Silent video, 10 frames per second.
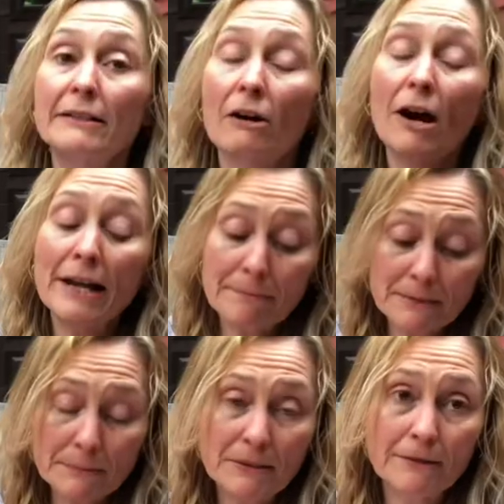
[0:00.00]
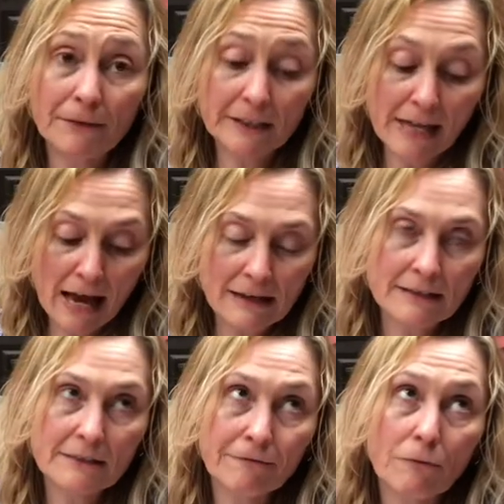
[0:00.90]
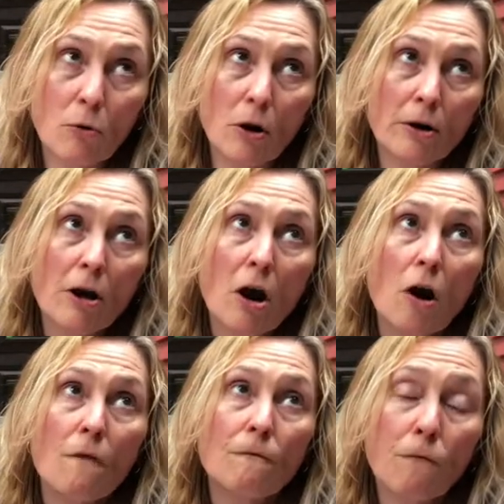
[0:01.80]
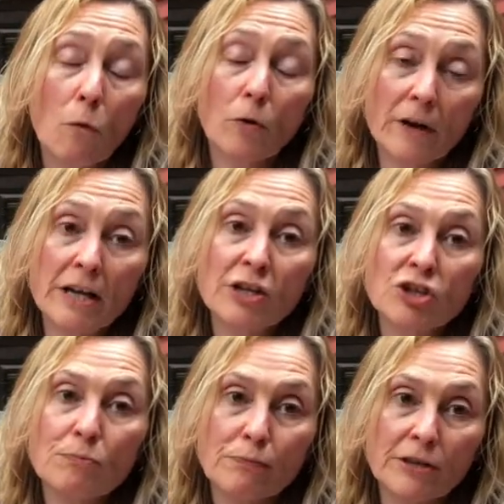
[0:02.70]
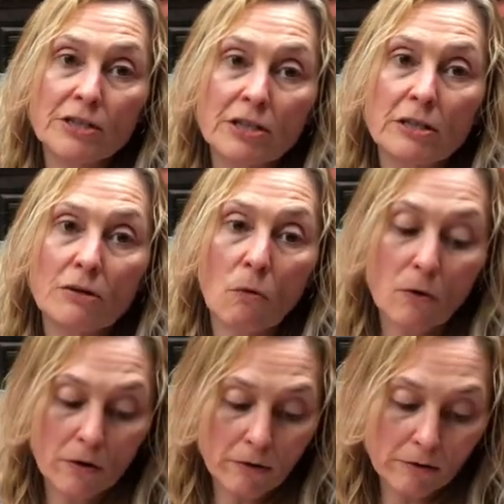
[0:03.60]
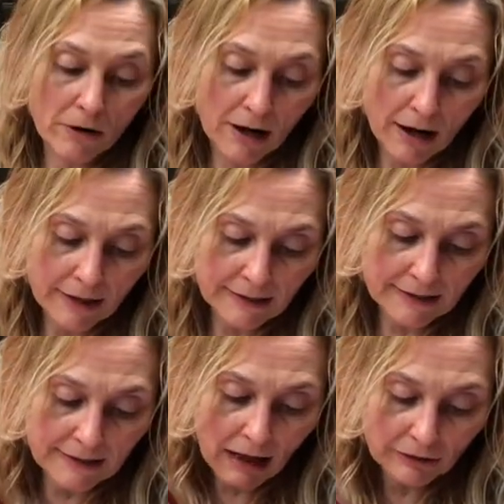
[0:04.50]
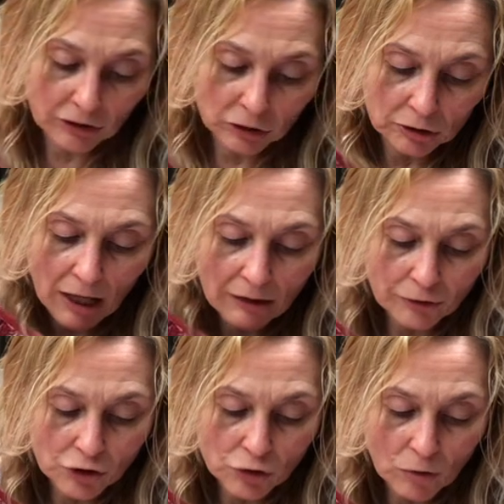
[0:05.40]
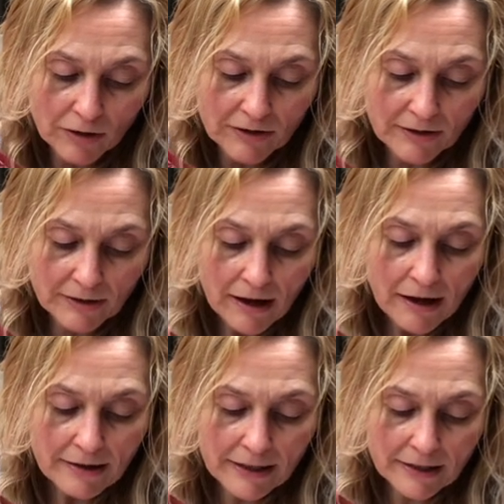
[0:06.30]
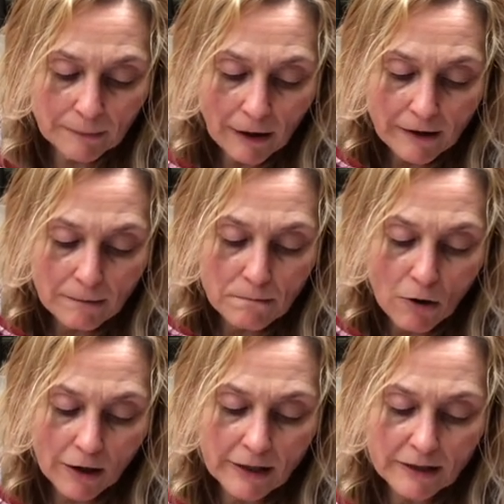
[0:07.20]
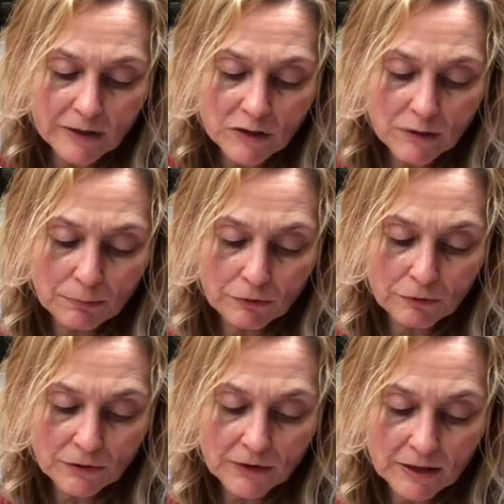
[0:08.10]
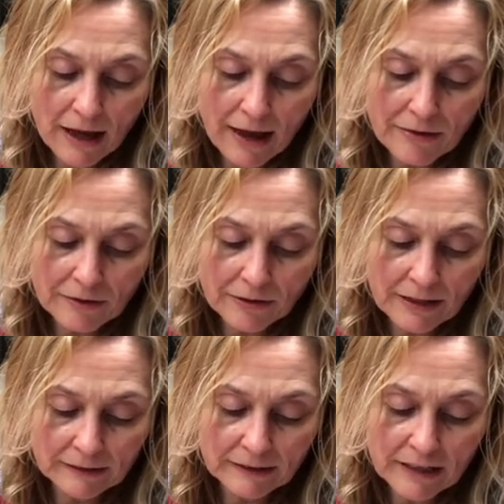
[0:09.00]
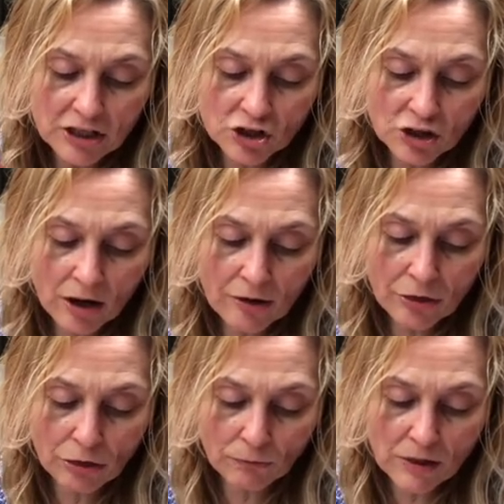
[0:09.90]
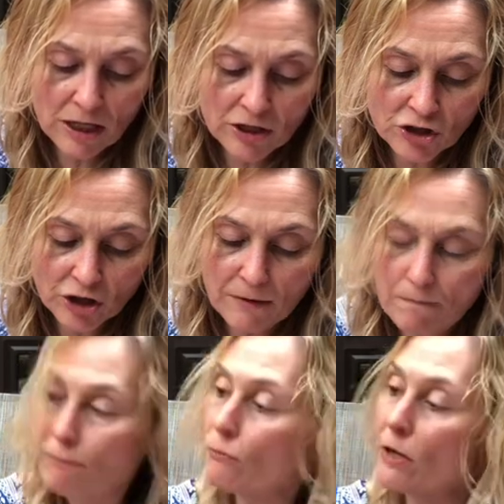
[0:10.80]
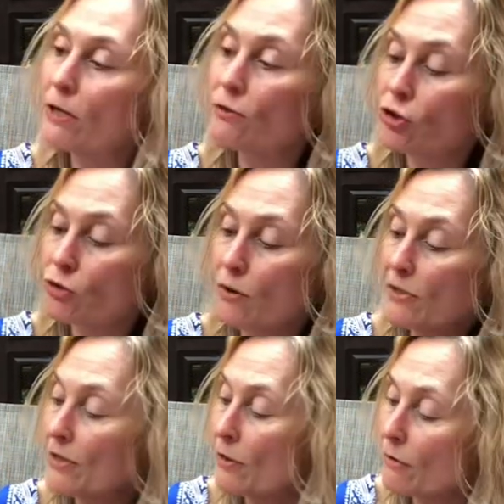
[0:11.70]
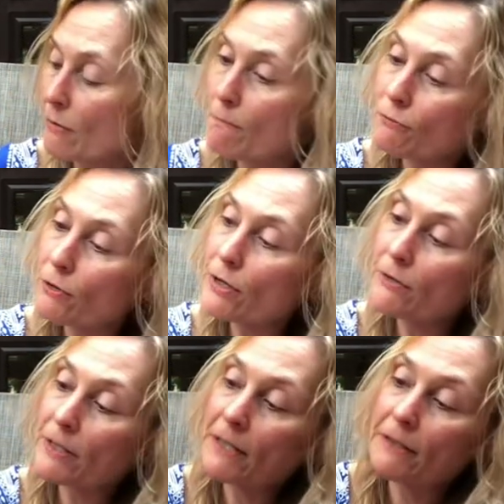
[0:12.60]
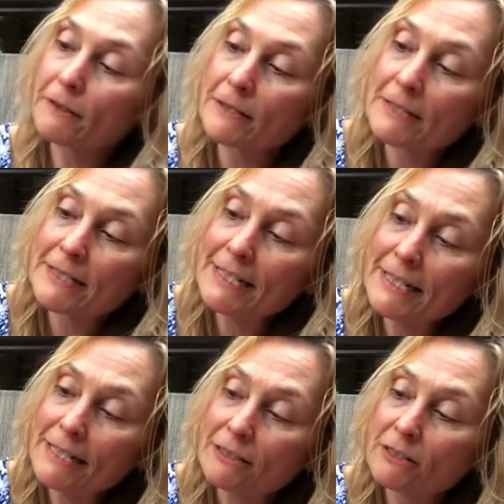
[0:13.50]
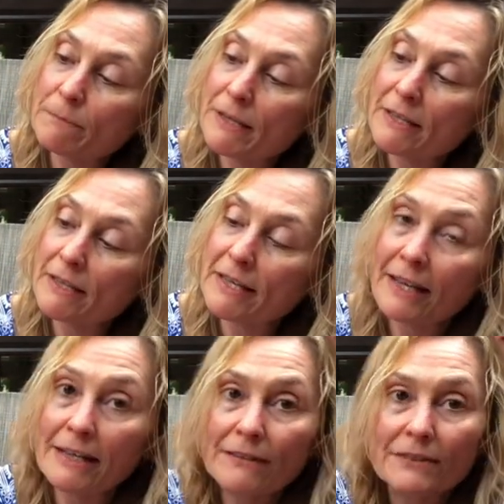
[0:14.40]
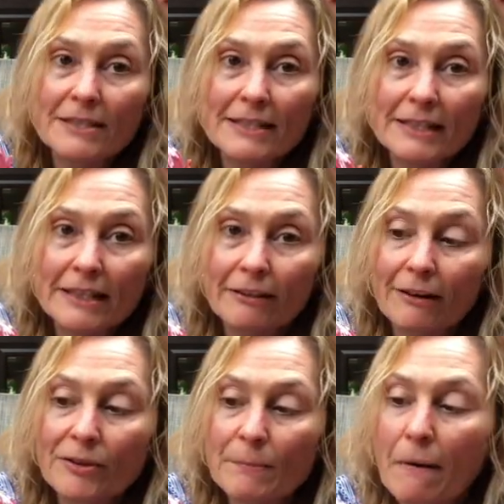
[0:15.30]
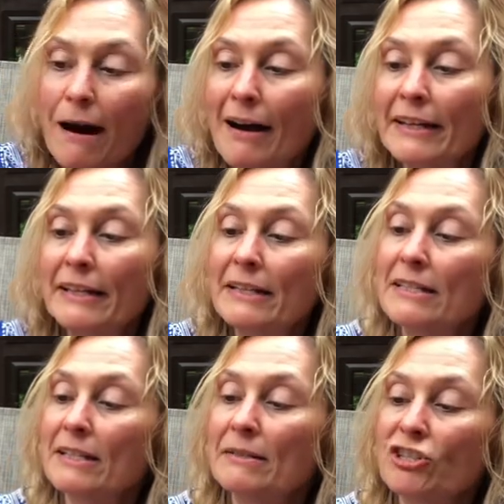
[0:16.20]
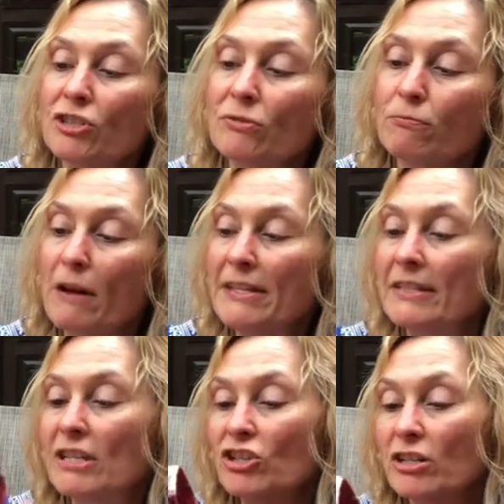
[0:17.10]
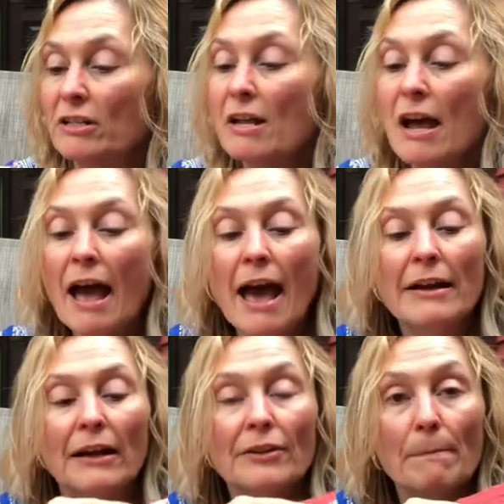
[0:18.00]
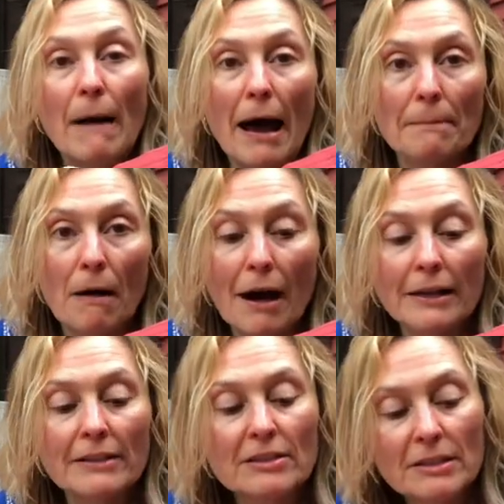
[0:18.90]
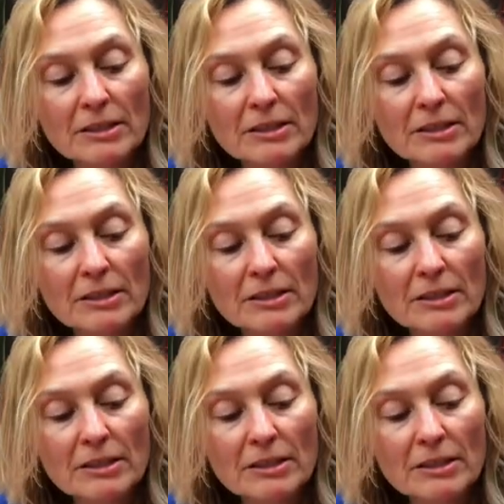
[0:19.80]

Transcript: Now, I specifically asked for four inch printed or uh, solid colored shorts. These by are Market and Spruce, and they're the Elicia 3-inch embroidered shorts. Now, they're embroidered here this teeny little bit that you can't even see here on the pocket. It's in just red stitching, and on the back pockets.